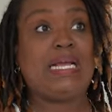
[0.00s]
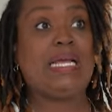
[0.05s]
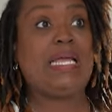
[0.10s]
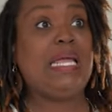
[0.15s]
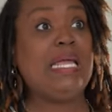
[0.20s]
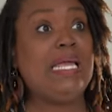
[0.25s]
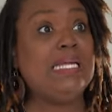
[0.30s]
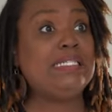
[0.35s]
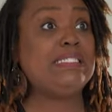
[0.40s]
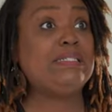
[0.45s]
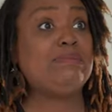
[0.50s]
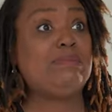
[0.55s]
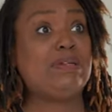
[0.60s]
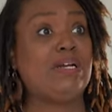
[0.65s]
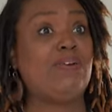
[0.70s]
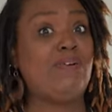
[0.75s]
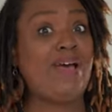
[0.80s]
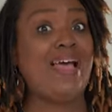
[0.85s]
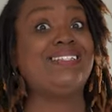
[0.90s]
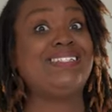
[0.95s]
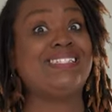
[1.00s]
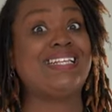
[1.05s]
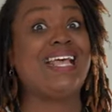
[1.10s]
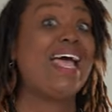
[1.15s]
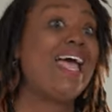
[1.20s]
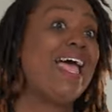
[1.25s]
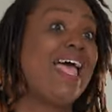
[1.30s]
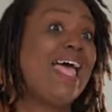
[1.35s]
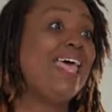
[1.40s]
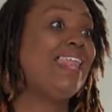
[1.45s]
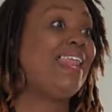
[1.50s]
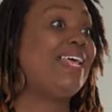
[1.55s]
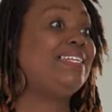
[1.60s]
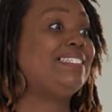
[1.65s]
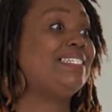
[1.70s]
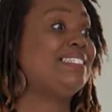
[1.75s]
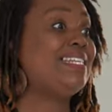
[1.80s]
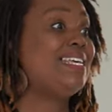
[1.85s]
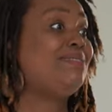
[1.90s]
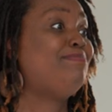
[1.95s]
I just want to go outside. I
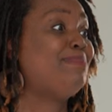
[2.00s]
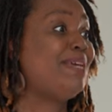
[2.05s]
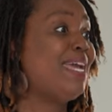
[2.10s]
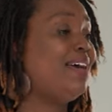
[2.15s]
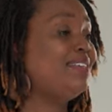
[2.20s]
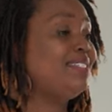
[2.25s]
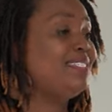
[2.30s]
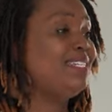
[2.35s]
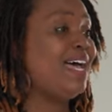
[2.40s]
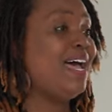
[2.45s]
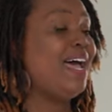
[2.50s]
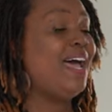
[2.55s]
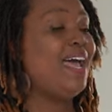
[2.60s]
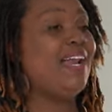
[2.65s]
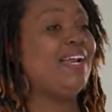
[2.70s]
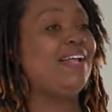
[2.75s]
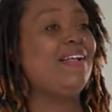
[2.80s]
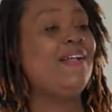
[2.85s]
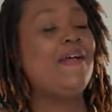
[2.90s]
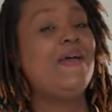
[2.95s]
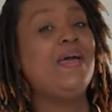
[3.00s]
just need to be outside.